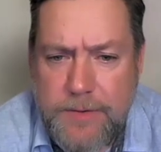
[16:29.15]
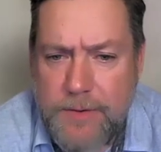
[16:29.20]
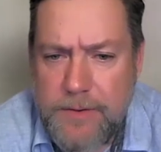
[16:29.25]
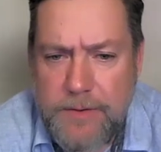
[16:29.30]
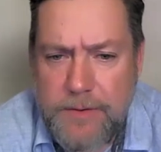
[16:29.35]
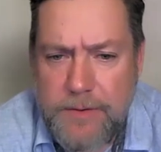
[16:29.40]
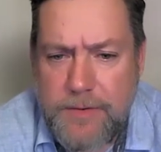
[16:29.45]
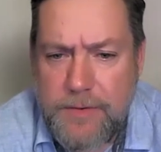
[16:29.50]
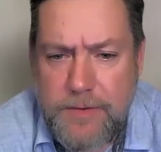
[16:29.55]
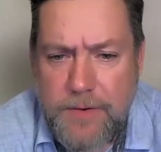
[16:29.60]

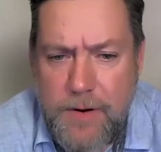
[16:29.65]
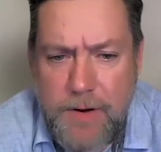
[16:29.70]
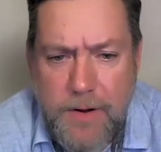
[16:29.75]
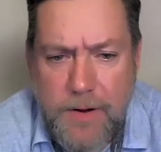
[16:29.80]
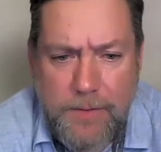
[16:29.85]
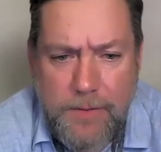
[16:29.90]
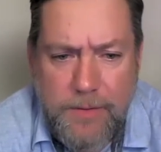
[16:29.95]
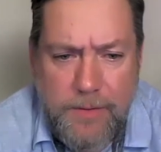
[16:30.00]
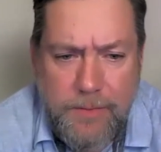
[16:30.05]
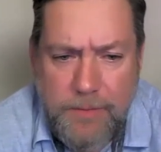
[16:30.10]
this is
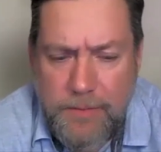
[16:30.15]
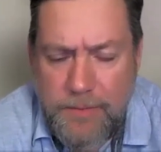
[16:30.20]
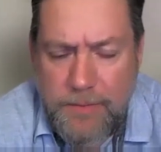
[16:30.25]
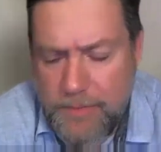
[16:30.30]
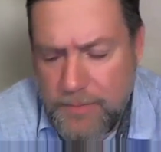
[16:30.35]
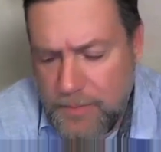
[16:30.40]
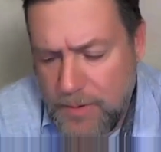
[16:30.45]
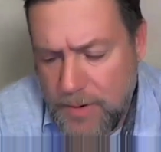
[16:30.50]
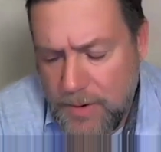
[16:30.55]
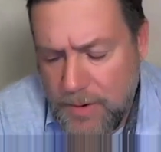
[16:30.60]
all,
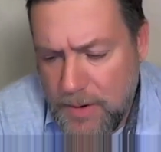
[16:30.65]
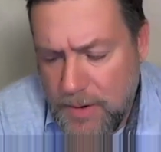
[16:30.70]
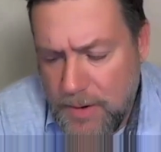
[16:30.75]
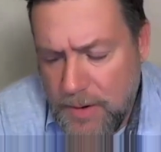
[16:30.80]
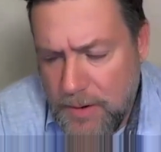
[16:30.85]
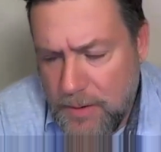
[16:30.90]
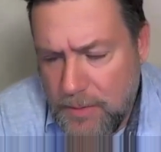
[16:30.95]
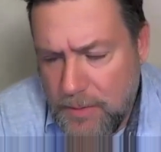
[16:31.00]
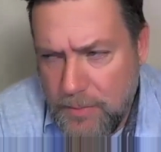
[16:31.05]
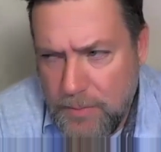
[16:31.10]

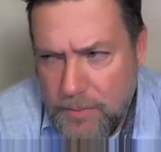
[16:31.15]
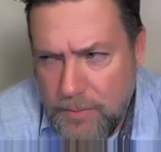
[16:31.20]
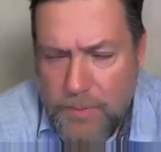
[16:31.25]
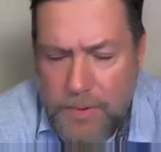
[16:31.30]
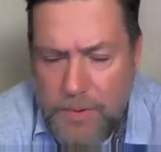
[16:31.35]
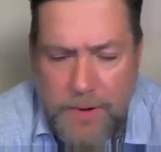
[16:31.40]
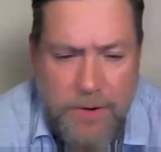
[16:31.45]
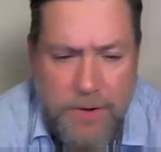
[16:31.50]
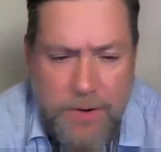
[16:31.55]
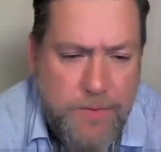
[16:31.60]

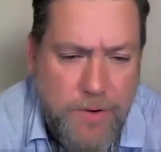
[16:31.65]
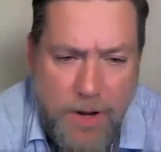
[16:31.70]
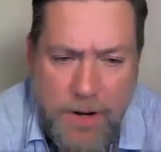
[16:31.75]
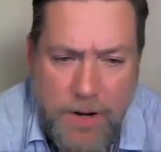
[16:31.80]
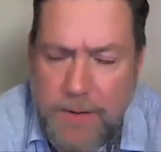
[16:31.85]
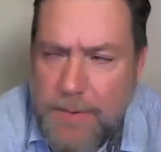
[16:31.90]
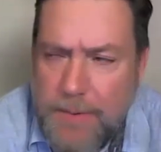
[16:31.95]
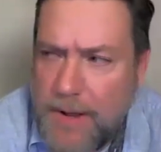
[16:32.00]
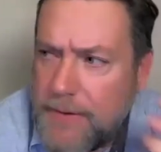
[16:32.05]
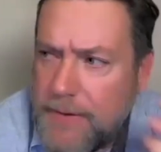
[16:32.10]
when you
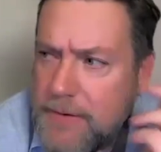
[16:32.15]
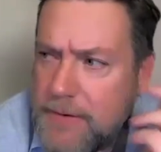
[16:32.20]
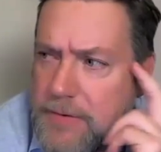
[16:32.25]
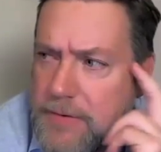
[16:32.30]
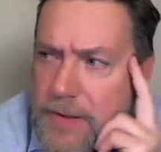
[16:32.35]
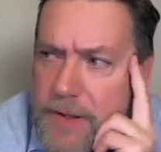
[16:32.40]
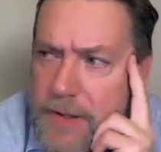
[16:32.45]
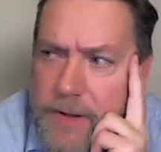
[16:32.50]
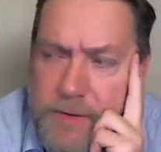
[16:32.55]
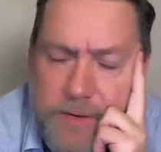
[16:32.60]
talk about these
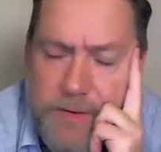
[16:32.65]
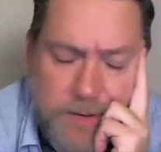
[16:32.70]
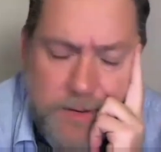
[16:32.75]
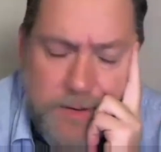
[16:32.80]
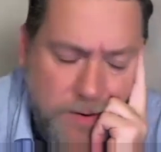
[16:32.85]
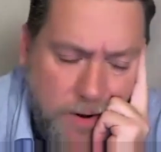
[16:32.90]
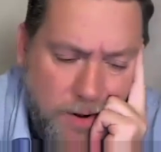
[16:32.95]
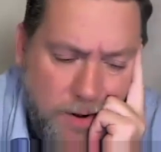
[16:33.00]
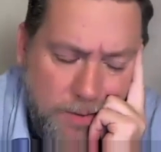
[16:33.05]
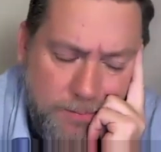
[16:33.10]
things,
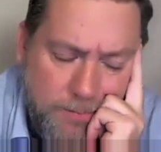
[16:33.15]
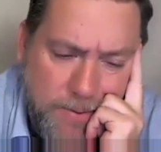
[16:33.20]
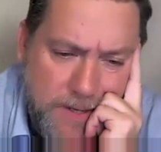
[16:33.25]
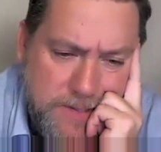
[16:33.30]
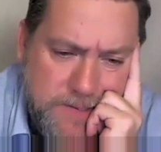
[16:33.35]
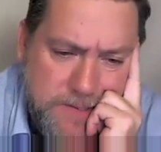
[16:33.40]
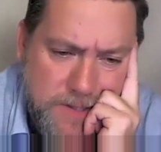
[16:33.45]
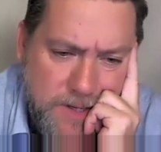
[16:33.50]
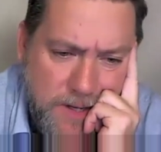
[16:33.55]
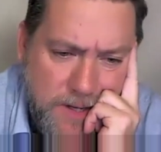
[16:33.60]
it's all
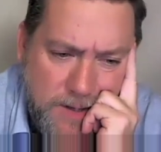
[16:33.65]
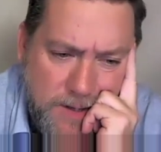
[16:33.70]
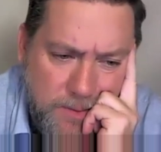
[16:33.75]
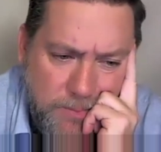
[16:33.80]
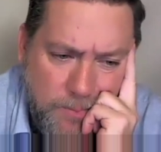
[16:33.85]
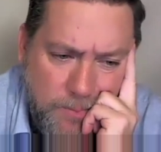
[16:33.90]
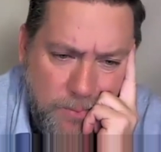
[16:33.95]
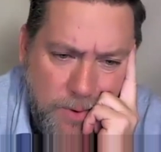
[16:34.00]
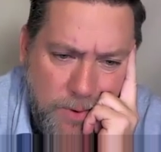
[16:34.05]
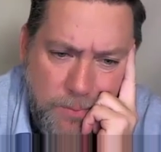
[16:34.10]
based
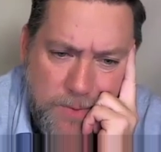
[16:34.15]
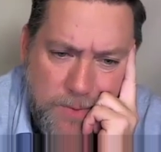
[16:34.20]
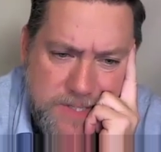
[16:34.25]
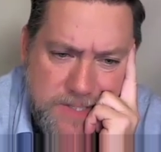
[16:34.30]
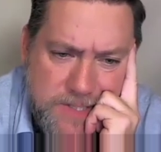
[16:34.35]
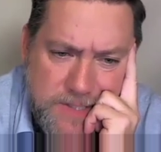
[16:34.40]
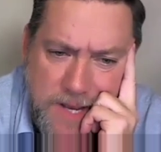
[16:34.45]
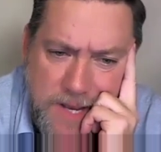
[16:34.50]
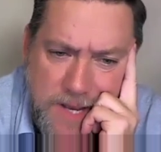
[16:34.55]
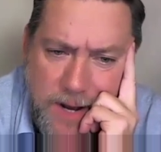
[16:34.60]
on what we
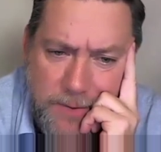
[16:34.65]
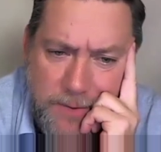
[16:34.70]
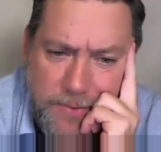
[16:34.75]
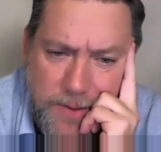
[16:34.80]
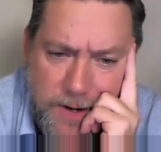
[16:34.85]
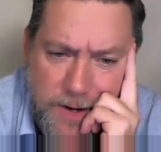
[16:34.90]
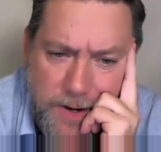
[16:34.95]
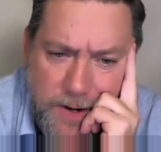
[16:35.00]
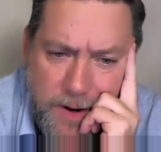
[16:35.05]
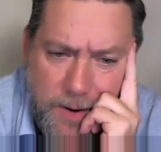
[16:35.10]
see out
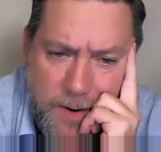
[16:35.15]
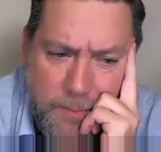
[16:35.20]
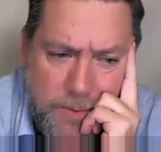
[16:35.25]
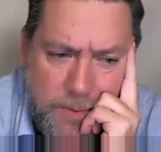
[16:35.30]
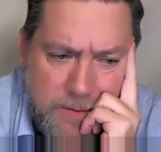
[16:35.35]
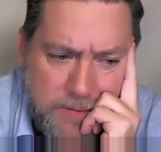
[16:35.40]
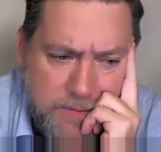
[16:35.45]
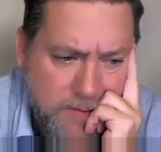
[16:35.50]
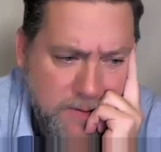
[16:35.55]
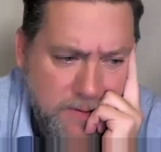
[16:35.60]
there, and
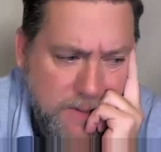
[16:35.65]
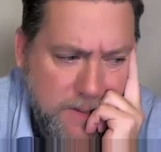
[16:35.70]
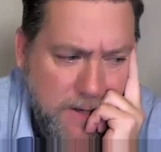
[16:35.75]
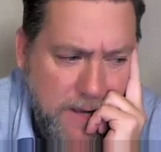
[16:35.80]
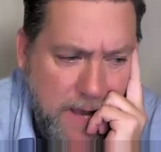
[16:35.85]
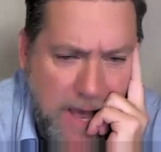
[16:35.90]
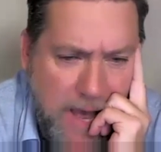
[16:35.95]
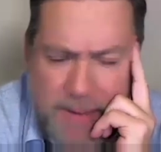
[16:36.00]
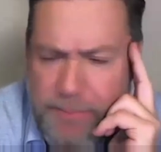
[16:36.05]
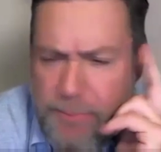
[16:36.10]
we see
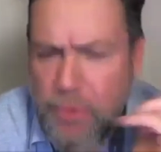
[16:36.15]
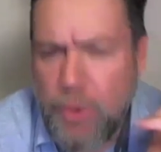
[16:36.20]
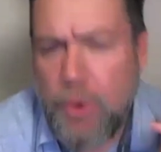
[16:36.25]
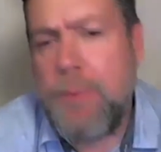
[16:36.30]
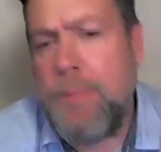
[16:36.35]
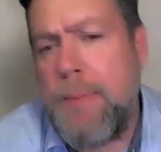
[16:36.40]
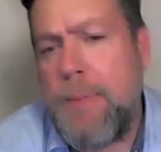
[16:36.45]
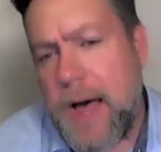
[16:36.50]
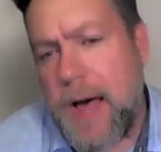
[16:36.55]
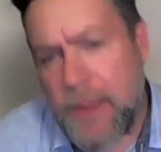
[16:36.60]

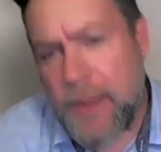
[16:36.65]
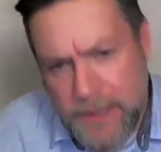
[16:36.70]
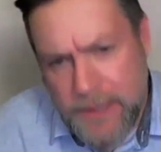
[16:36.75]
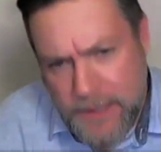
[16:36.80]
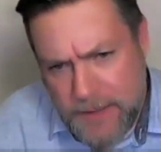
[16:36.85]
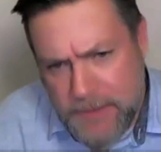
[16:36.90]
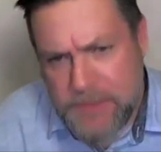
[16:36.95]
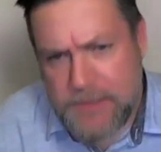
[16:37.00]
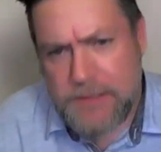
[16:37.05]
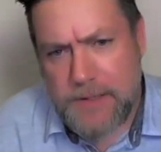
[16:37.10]

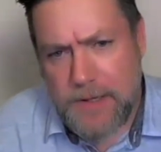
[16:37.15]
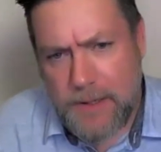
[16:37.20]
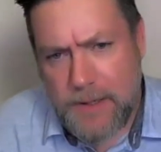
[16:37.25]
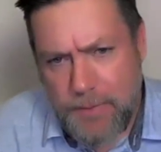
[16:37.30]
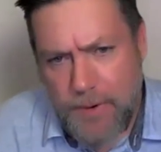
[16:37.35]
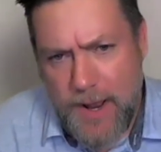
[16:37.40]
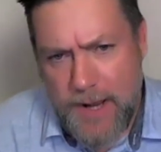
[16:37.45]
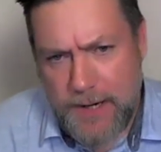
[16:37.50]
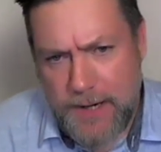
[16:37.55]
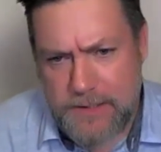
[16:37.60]
abnormalities in
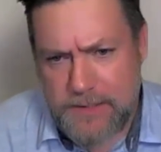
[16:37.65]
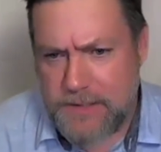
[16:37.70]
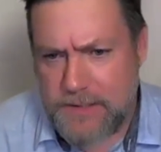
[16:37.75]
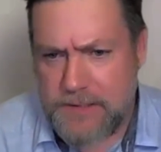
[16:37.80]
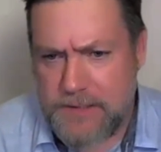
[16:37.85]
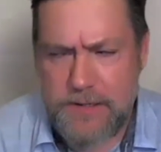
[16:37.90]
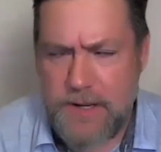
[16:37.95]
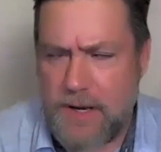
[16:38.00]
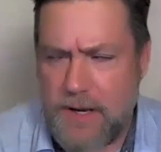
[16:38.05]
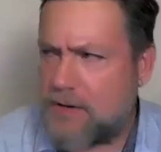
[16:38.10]

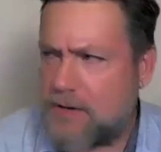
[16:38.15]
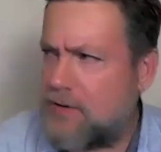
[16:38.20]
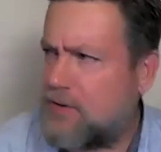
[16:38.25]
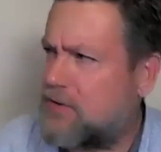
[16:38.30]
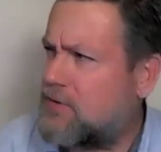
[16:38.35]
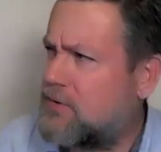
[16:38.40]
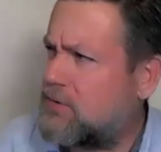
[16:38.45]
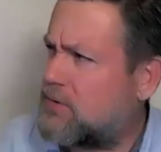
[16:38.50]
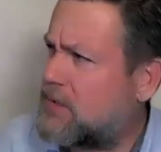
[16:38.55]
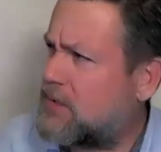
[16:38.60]
practices,
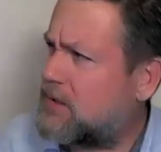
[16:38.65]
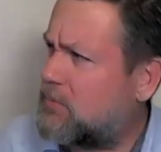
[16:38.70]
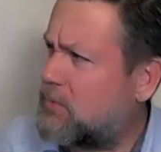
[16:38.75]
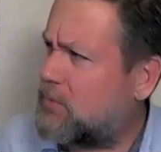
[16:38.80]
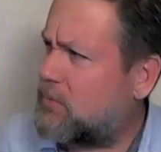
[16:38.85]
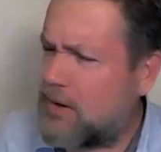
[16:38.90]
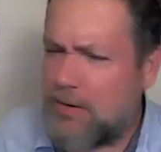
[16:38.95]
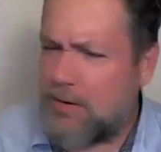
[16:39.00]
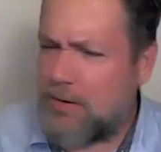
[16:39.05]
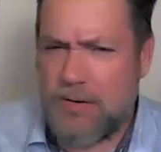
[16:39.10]
doctors doing
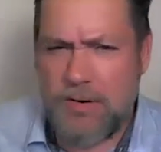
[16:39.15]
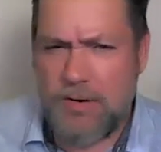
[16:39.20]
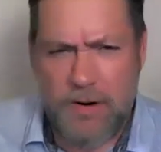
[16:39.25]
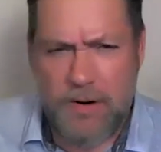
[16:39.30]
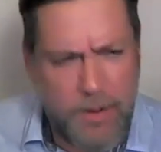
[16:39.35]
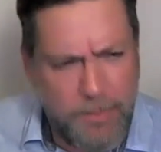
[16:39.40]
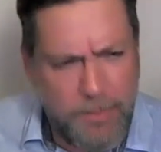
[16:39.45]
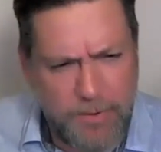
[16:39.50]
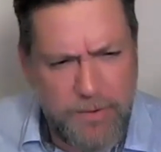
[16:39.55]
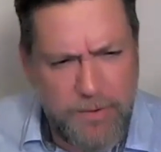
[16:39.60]
weird
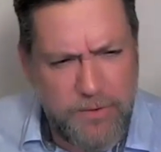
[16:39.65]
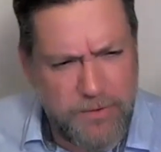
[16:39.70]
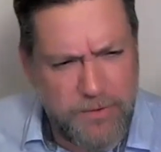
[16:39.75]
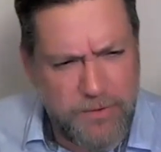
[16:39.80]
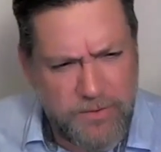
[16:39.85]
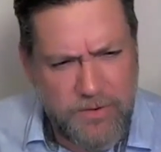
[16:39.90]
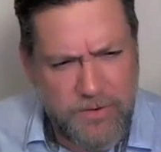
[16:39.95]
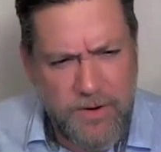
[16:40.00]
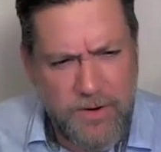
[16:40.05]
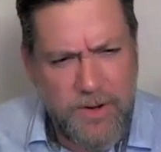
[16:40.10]
numbers,